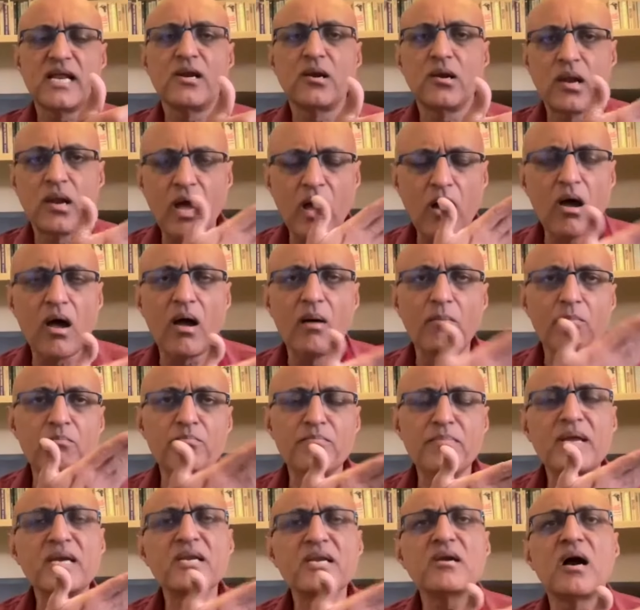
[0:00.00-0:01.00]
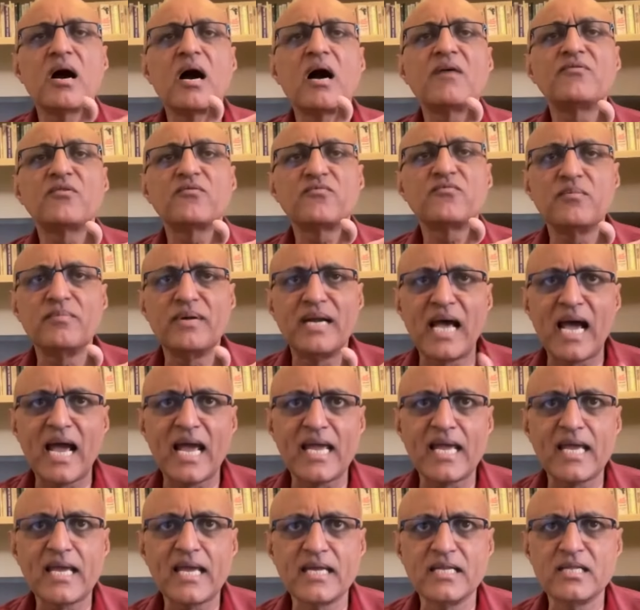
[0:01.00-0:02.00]
and half of them
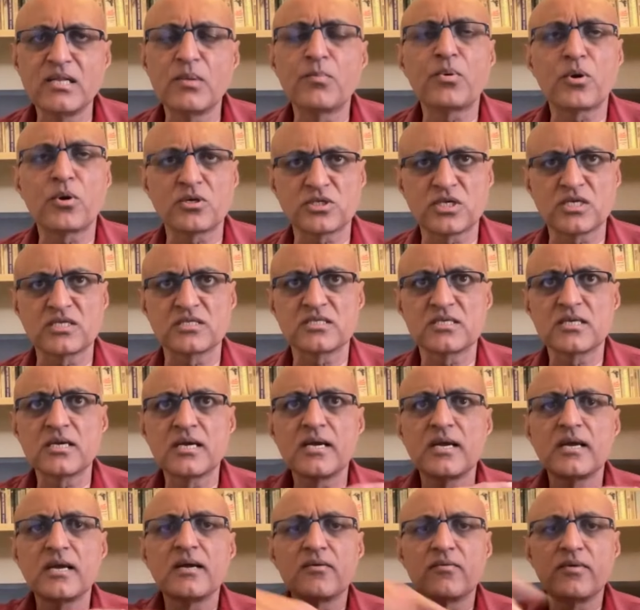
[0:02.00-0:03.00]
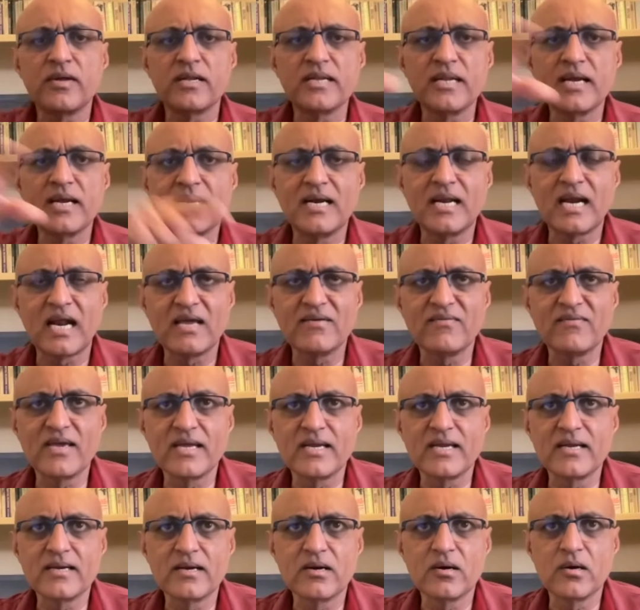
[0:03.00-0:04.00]
die in the process when they're
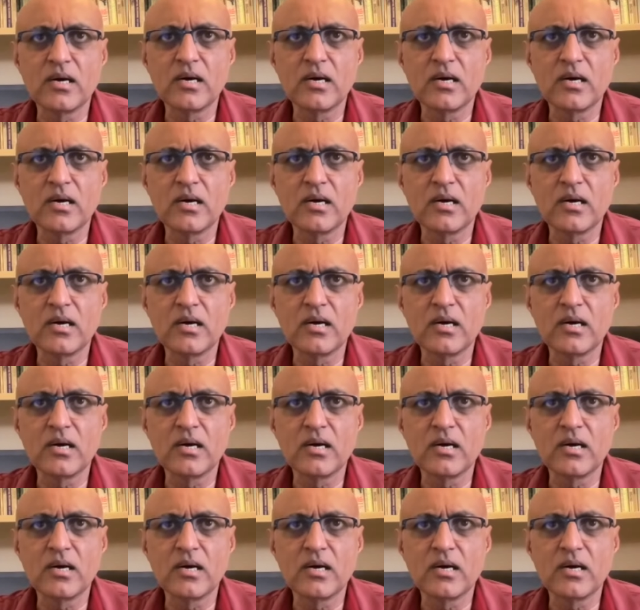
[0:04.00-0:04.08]
driving